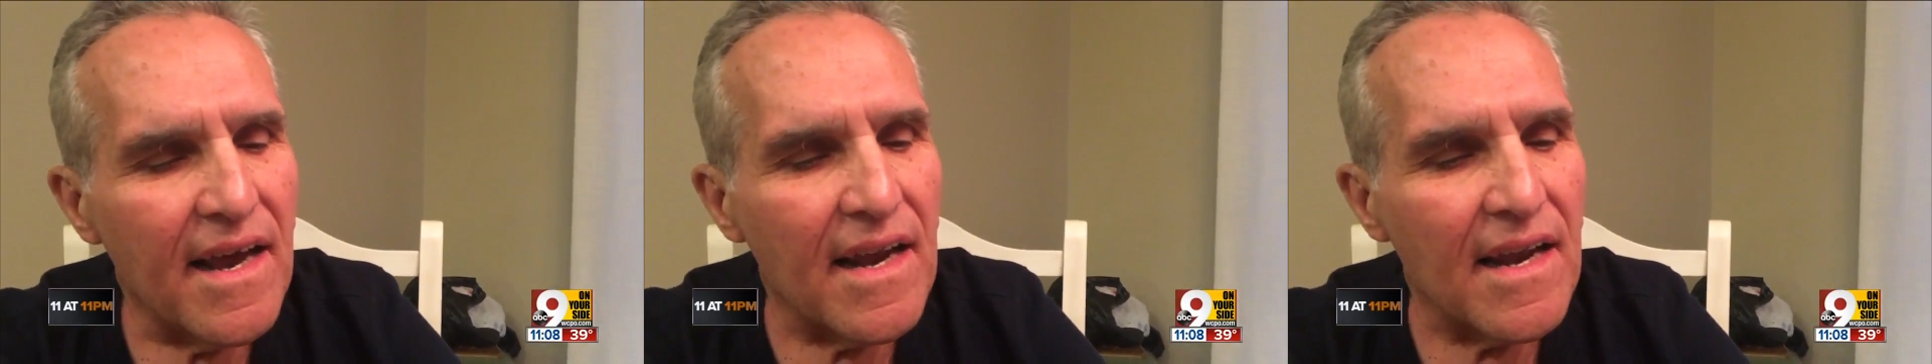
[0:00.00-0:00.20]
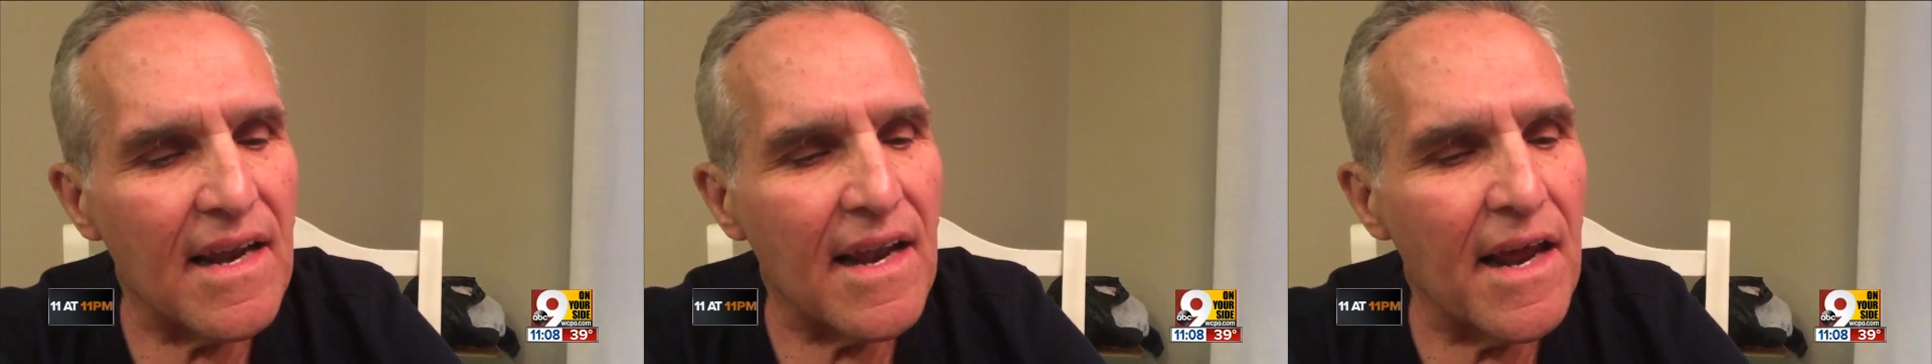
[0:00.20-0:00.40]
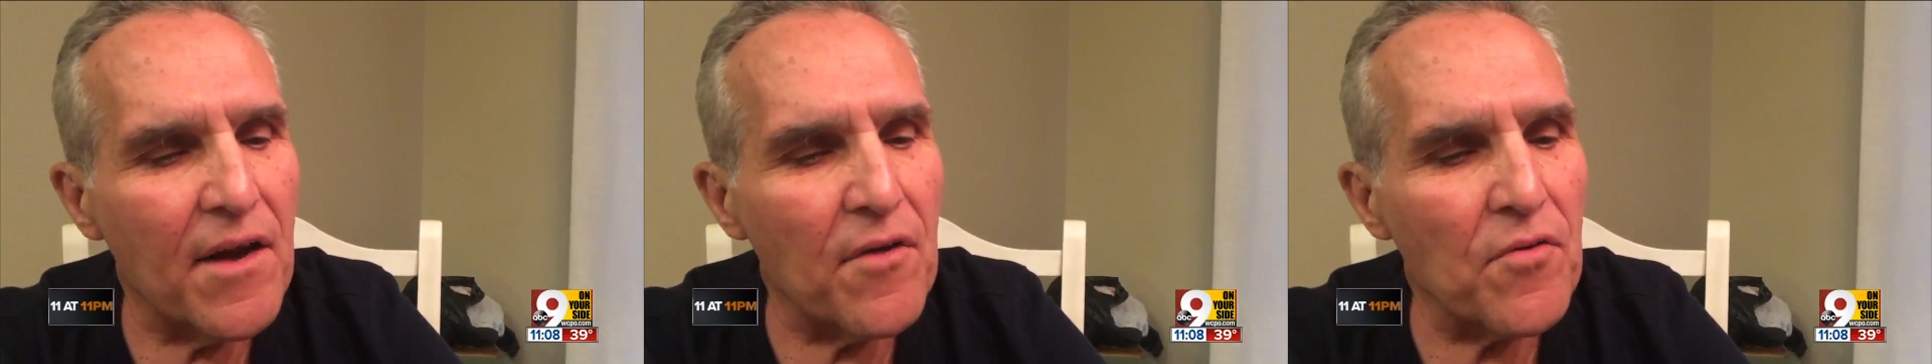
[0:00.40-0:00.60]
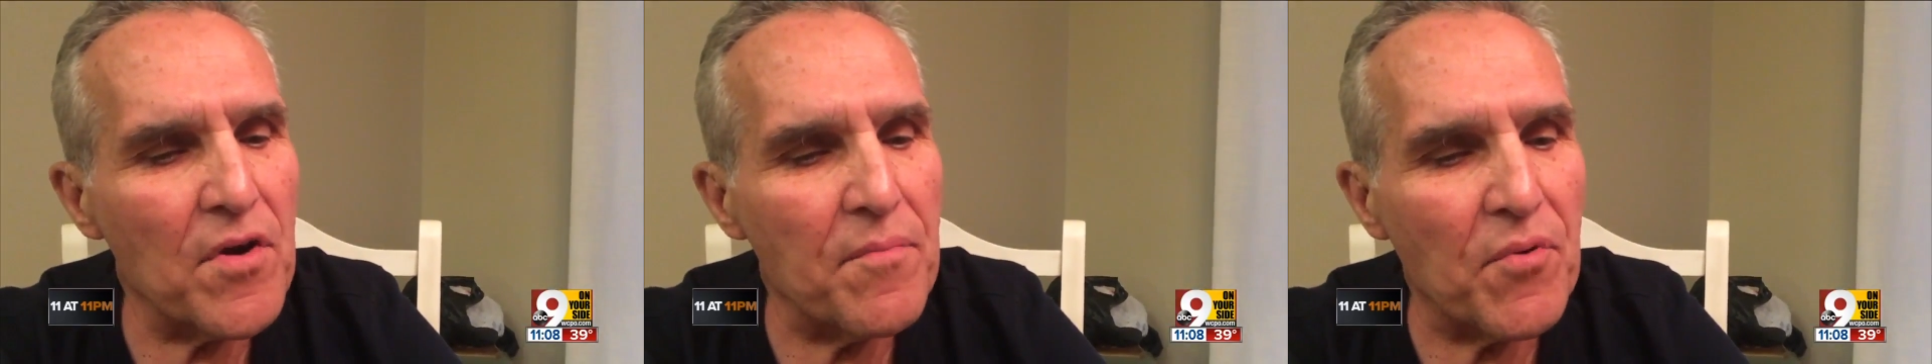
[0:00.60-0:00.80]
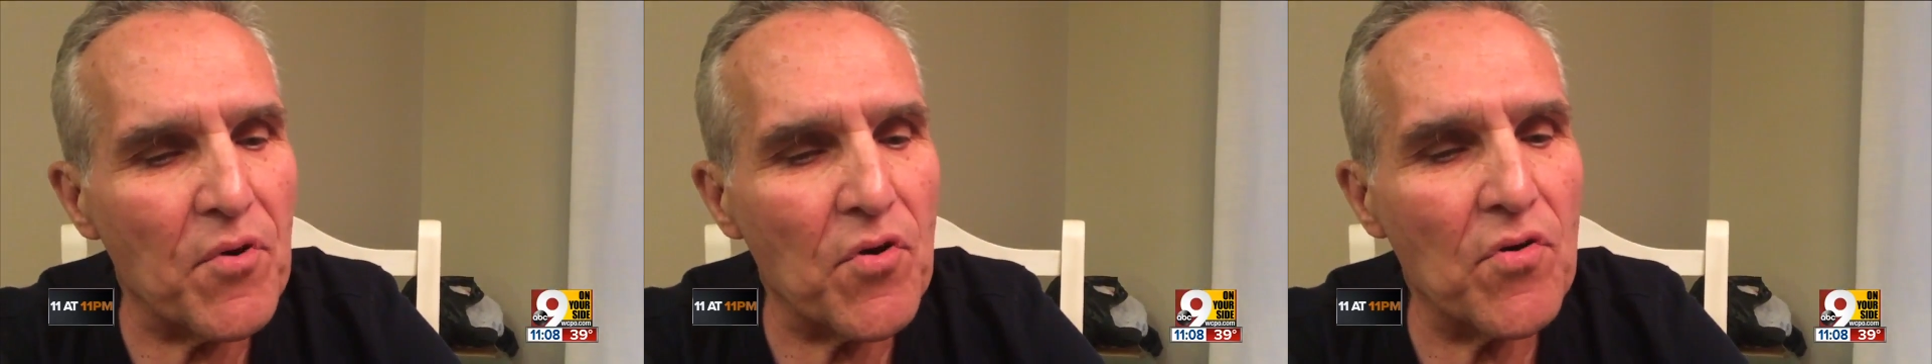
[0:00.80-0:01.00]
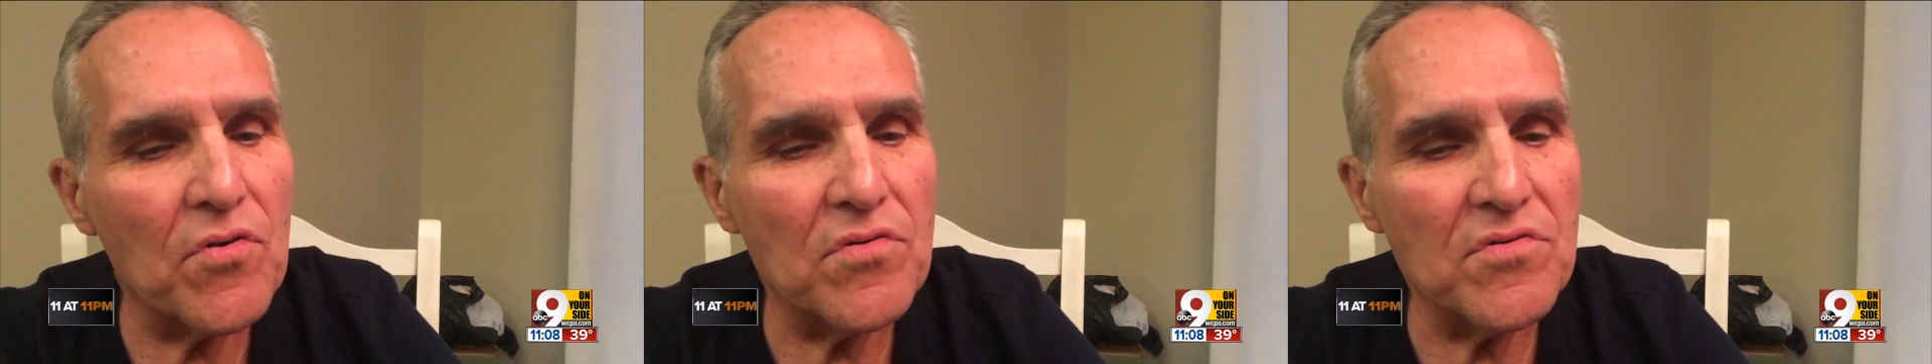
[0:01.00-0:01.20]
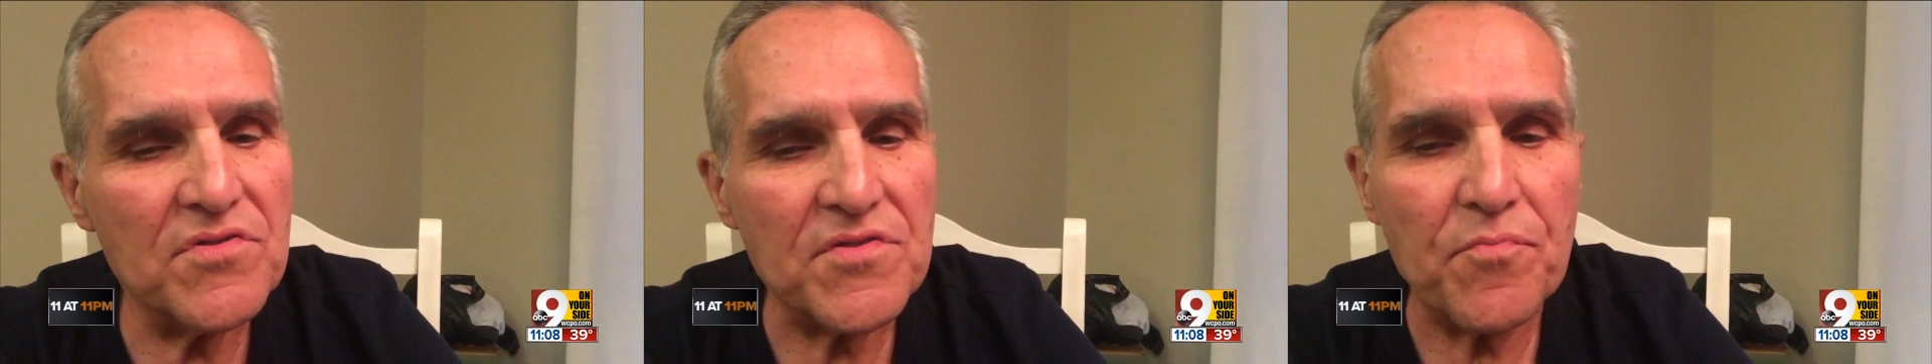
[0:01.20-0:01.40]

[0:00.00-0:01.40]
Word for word: and Larry Burrows